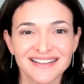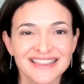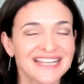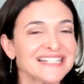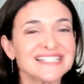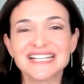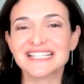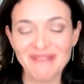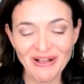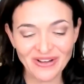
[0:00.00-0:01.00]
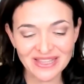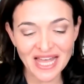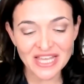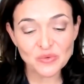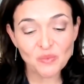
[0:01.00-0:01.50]
Things that smell good that
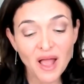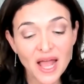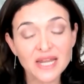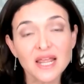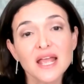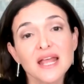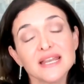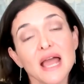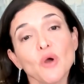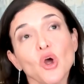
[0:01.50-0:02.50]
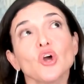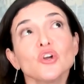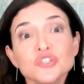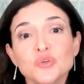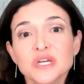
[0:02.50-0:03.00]
you want. Now, her
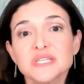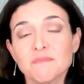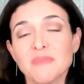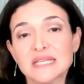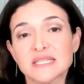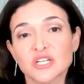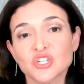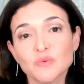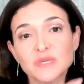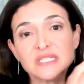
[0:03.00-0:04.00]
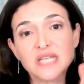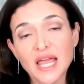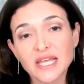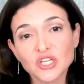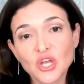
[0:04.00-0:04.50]
story is amazing. She was
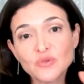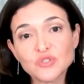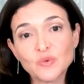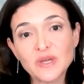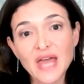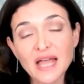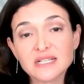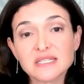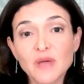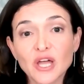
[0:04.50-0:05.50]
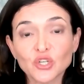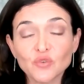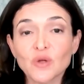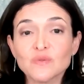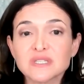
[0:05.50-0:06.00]
diagnosed with eczema and
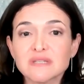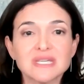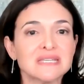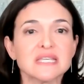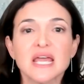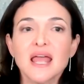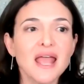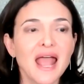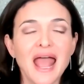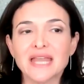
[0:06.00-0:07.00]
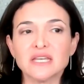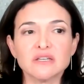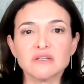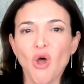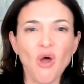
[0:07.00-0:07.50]
Crohn's disease, and
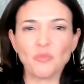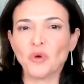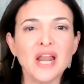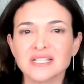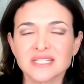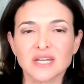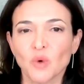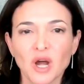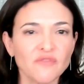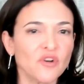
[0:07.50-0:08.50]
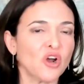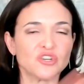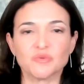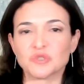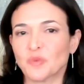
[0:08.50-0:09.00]
all the products didn't work for her. She
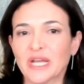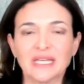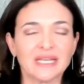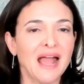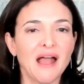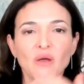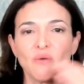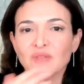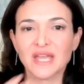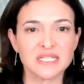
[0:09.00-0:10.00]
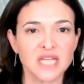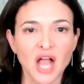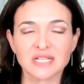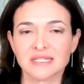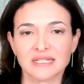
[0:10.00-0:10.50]
was breaking out. They had
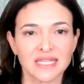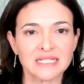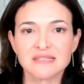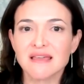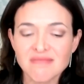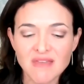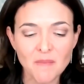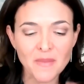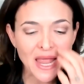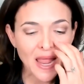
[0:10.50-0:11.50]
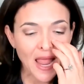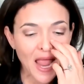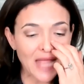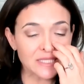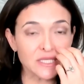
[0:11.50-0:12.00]
toxic things in them.
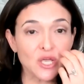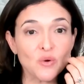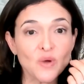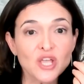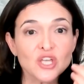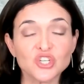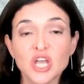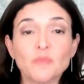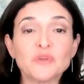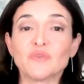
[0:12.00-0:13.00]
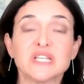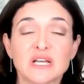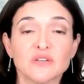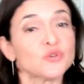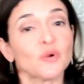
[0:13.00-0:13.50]
And so she opened a retail
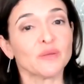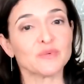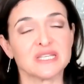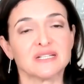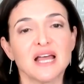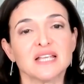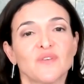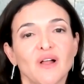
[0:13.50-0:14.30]
store and it was successful.